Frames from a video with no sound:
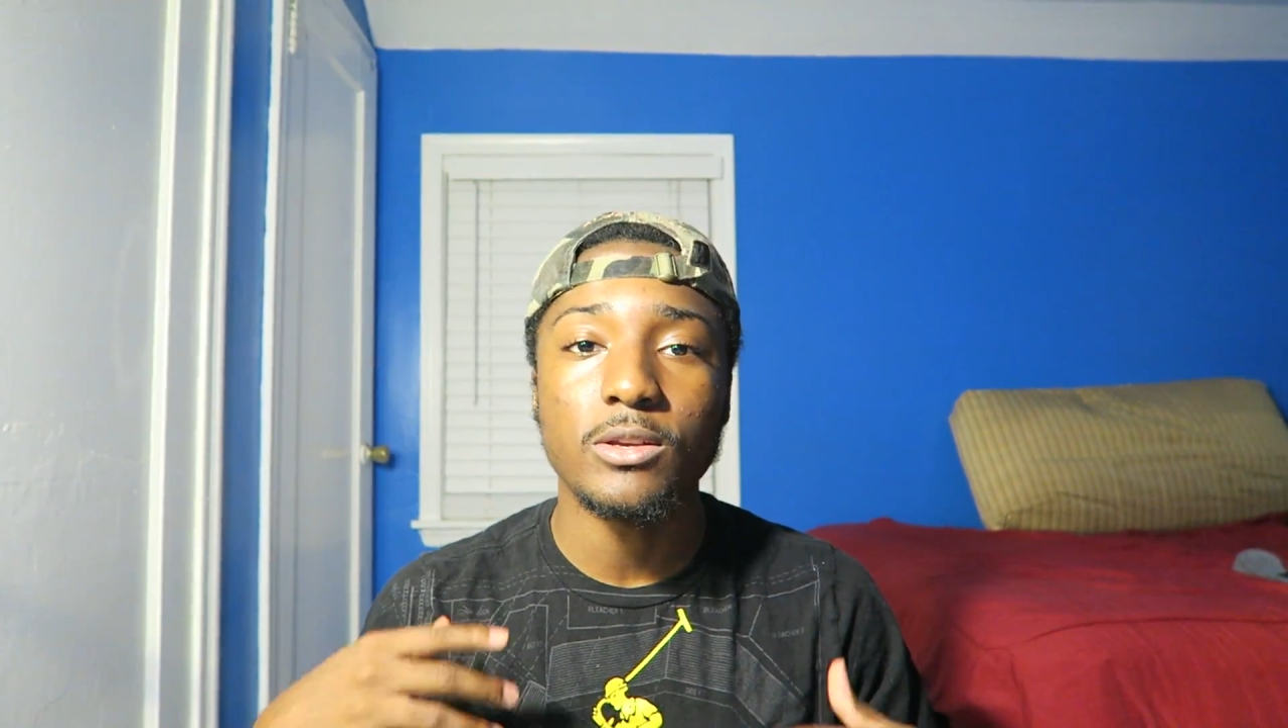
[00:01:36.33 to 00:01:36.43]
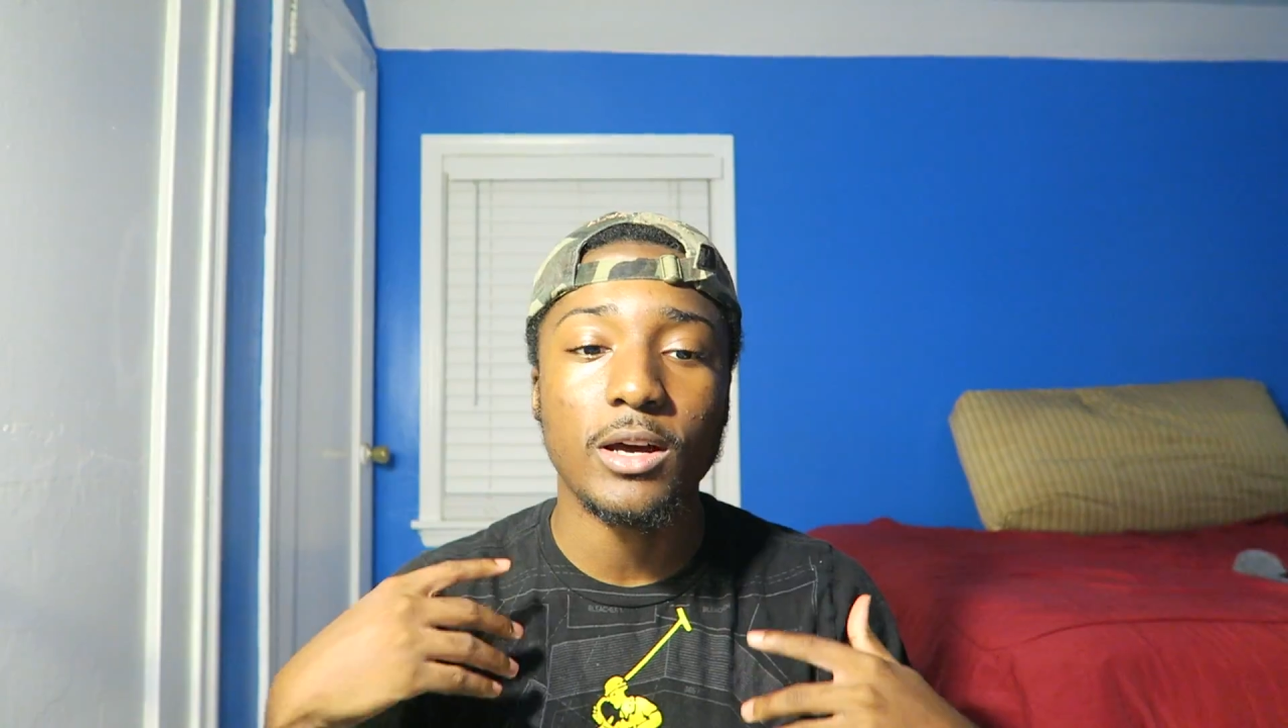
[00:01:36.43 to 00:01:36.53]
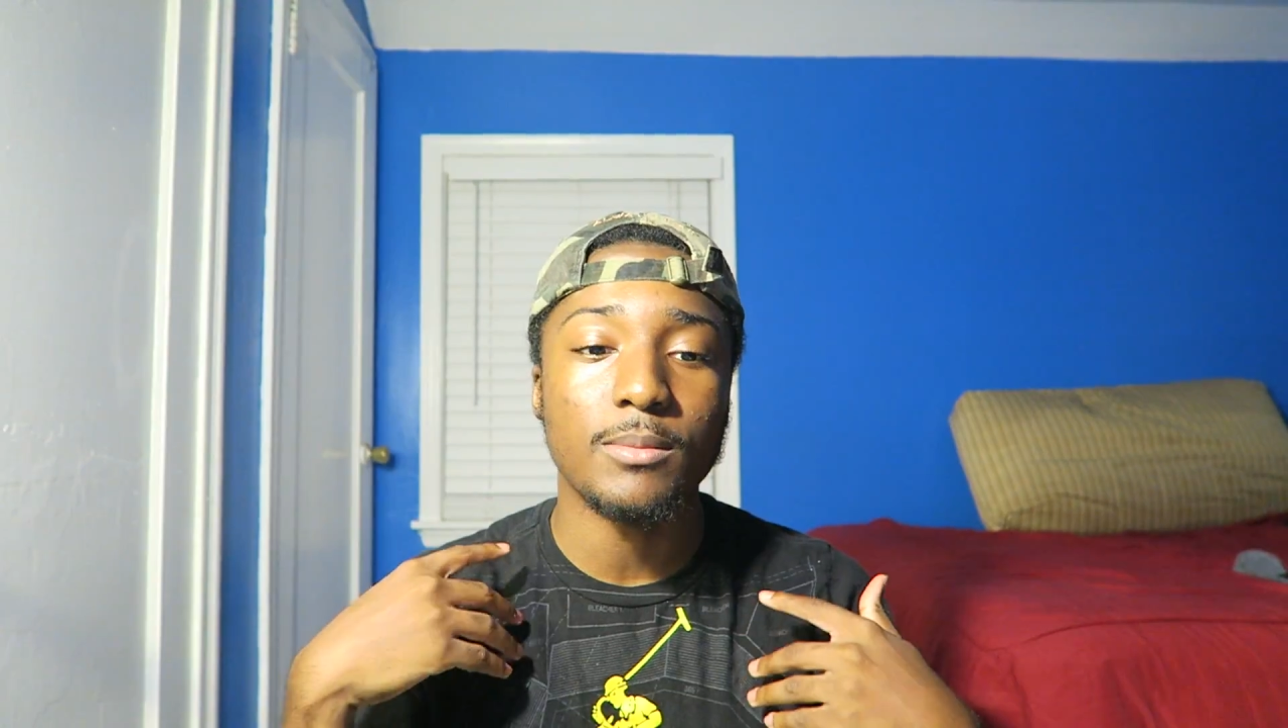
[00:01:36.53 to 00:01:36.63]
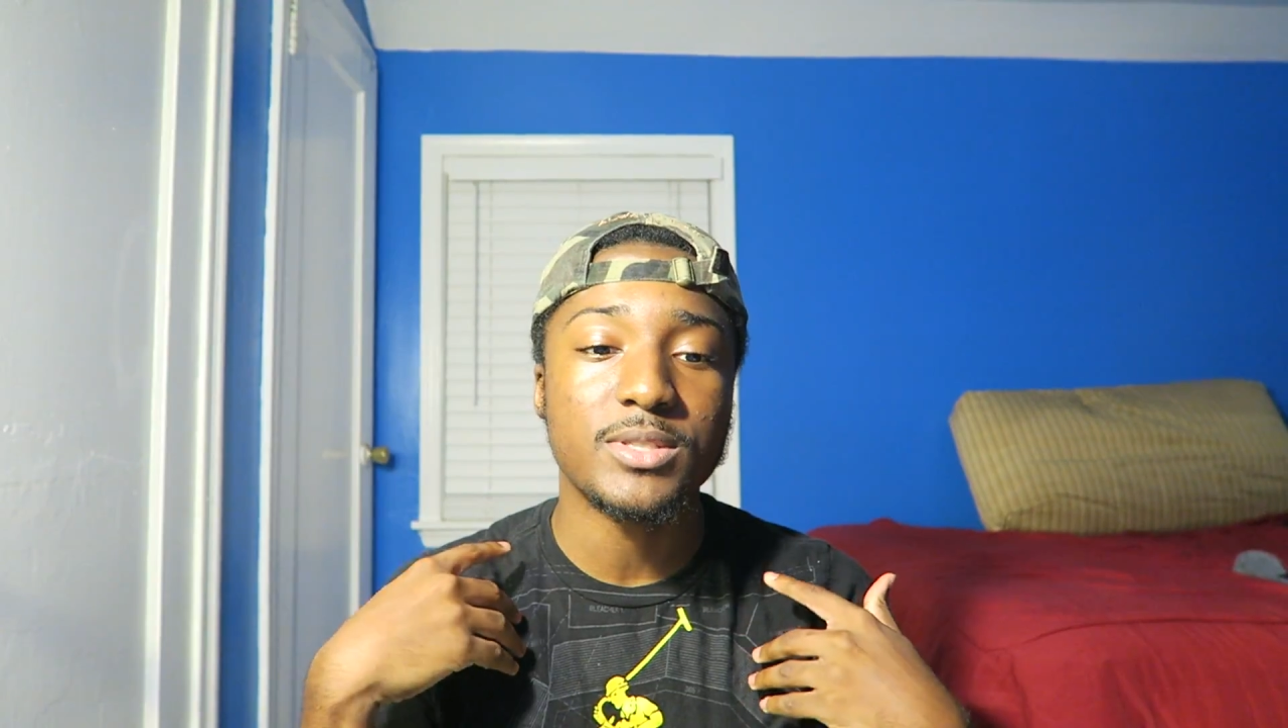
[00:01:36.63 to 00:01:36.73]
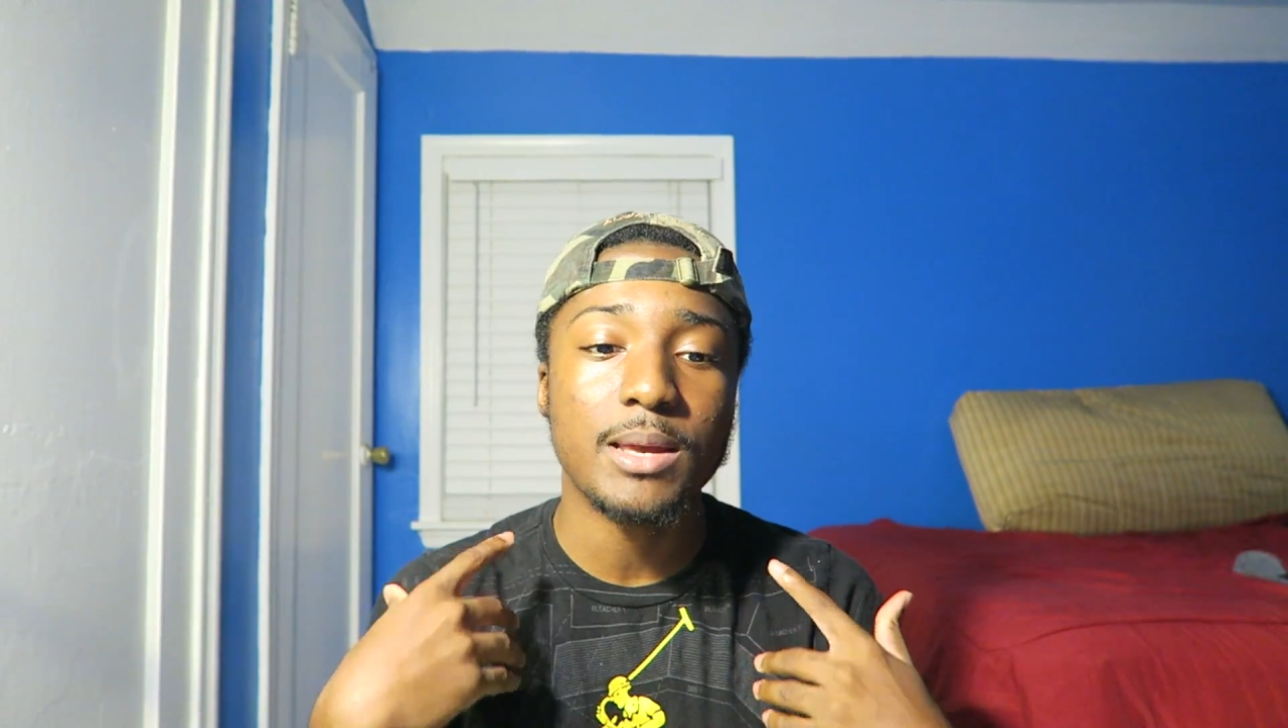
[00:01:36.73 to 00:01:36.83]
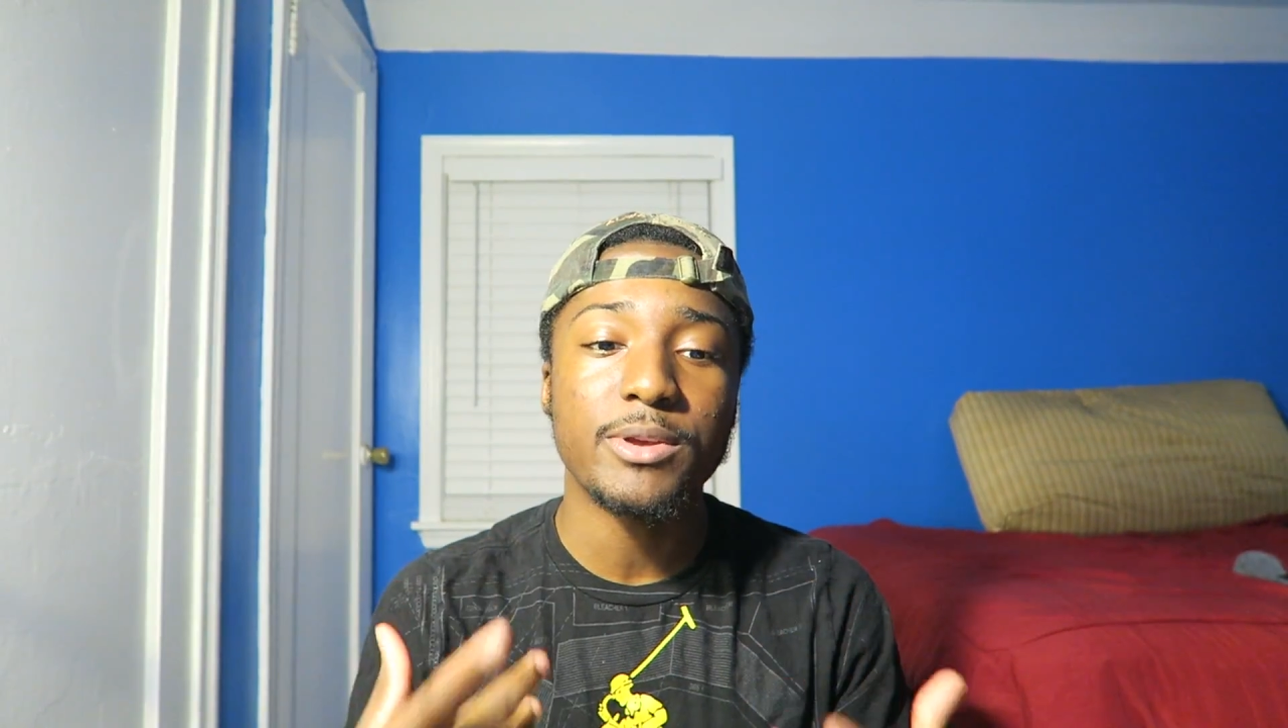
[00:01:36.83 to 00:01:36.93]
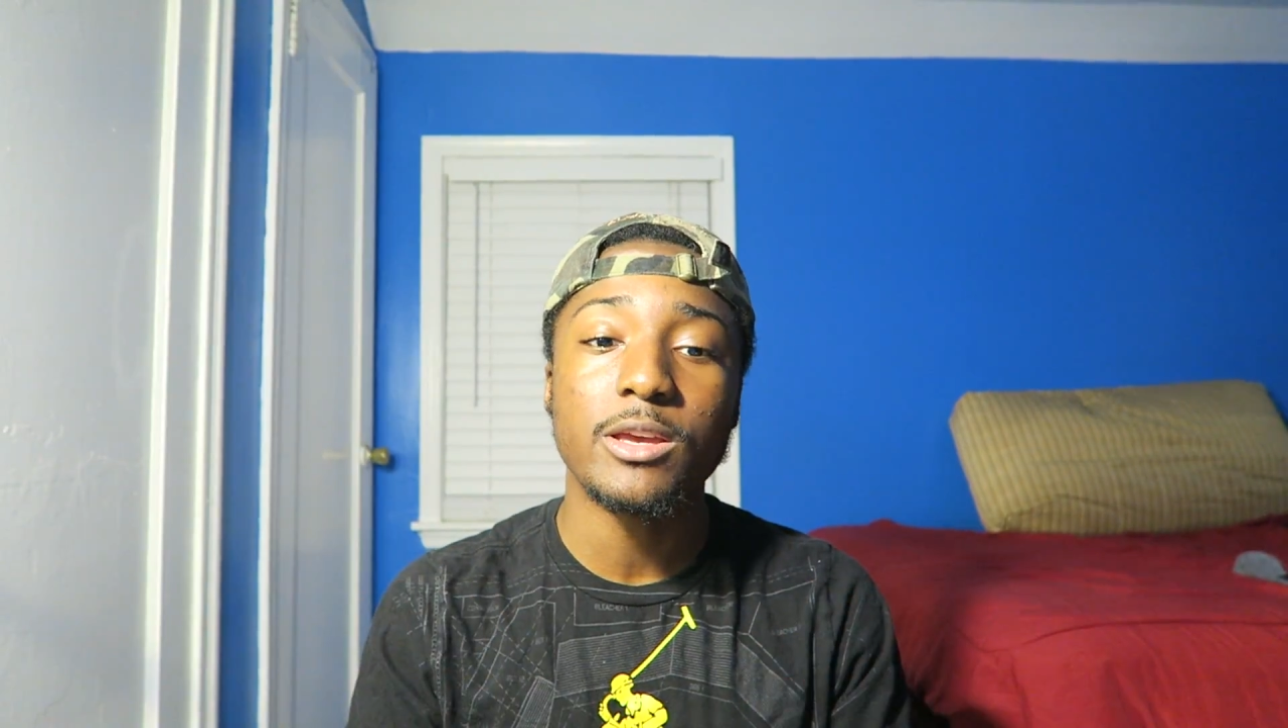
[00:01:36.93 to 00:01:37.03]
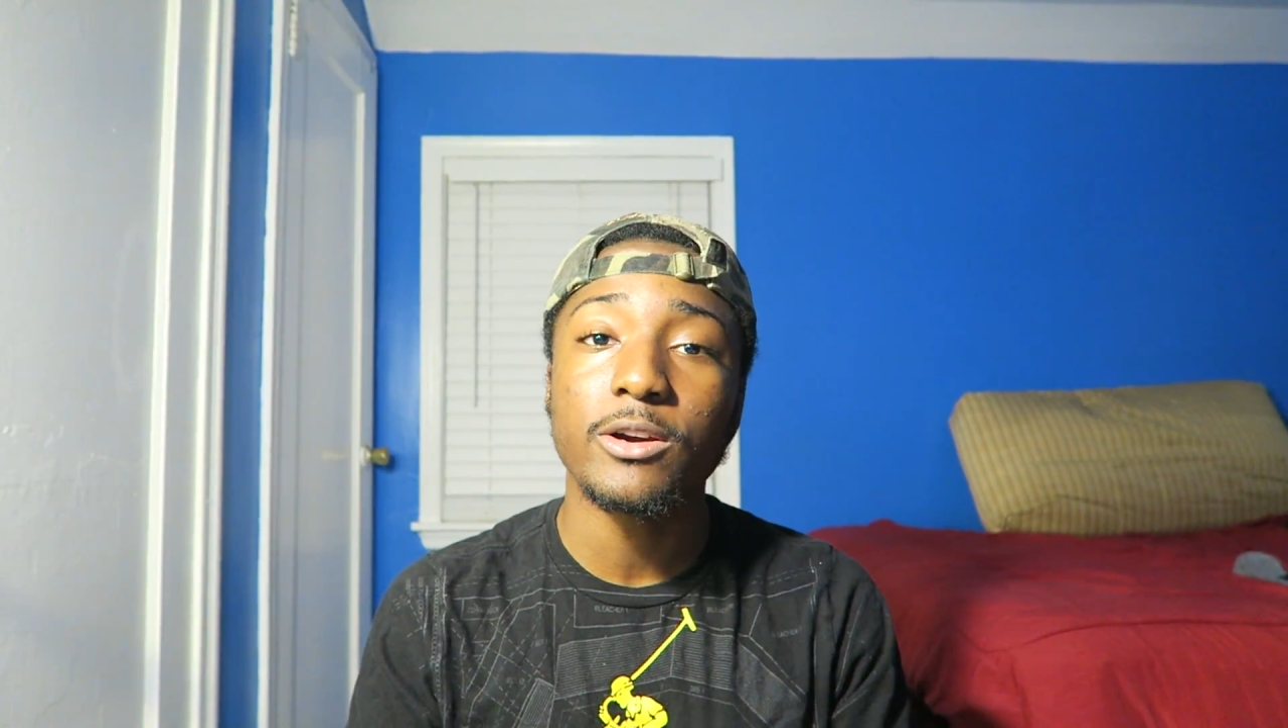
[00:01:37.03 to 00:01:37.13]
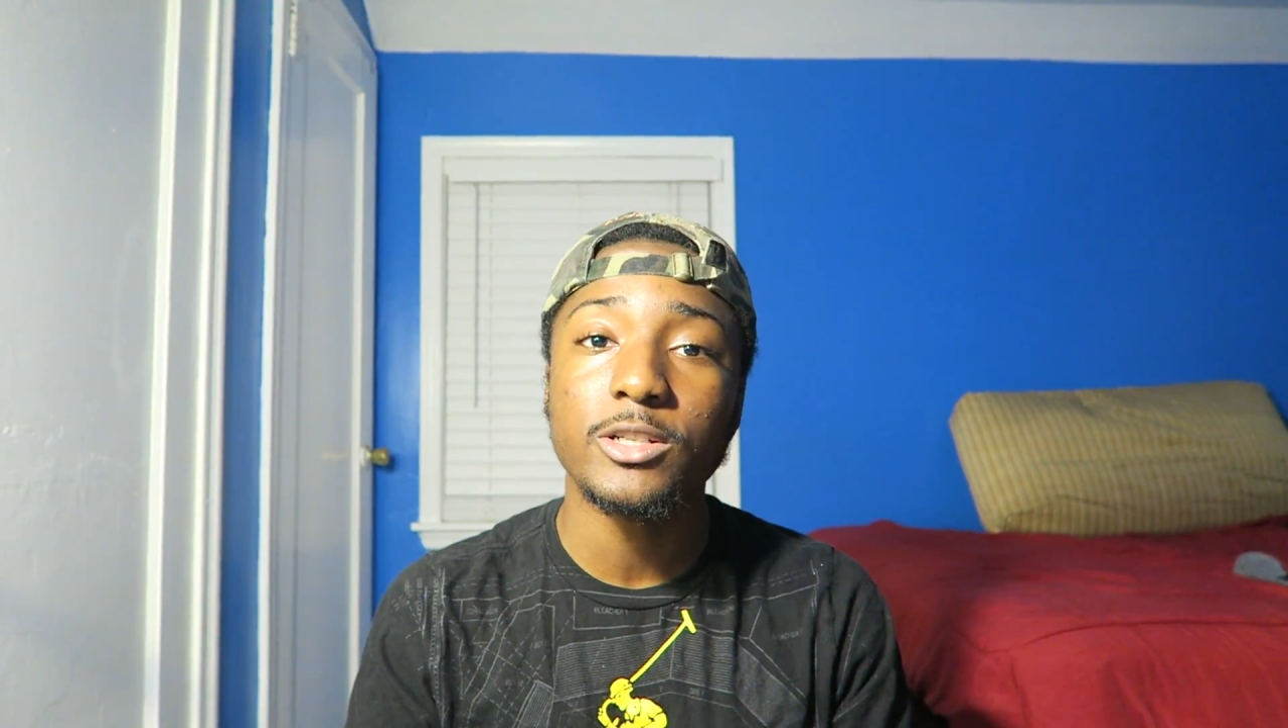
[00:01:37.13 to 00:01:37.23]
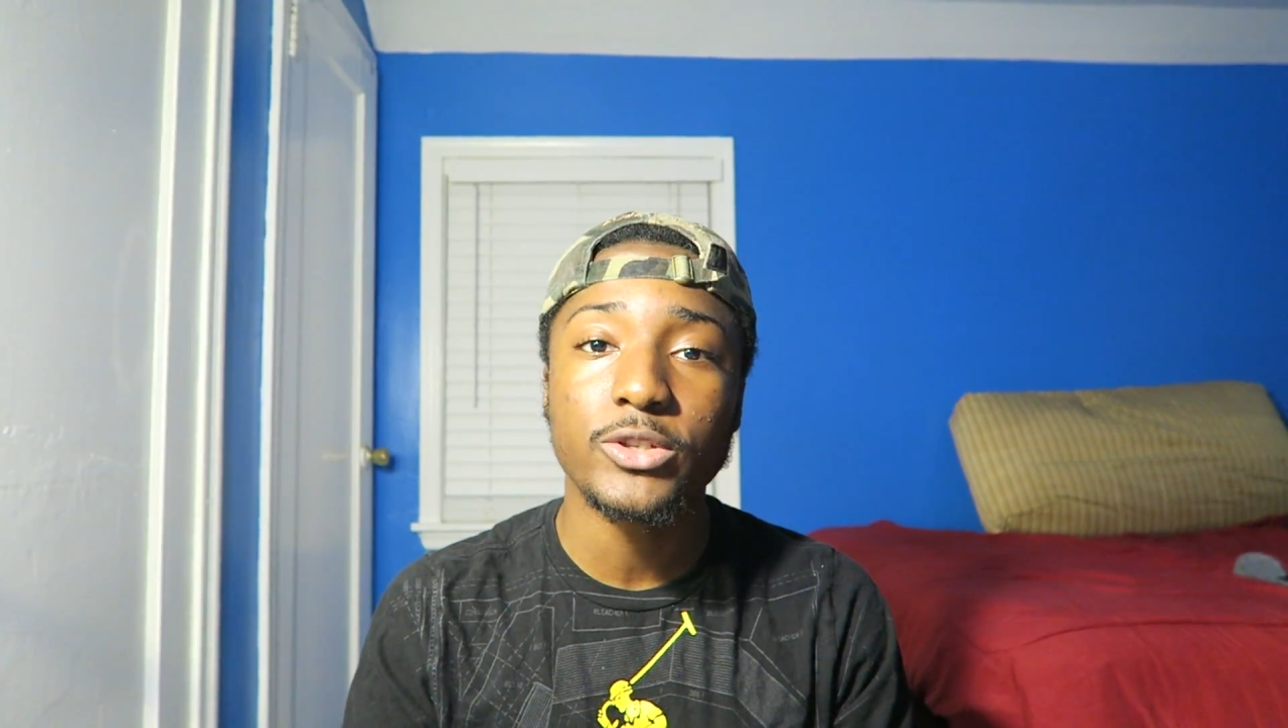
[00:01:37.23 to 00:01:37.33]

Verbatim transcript: Um, send me your